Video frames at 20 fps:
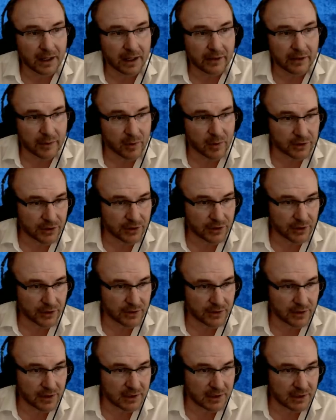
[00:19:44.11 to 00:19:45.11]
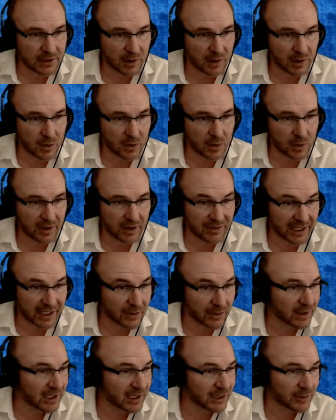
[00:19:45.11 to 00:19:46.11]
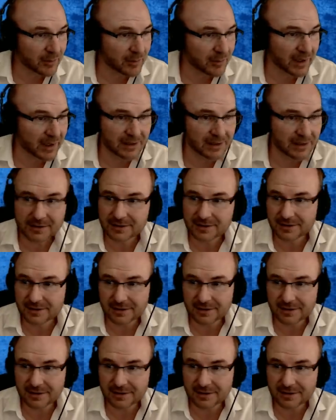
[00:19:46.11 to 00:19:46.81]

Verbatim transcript: They both turn a small quantity of liquid into abundance.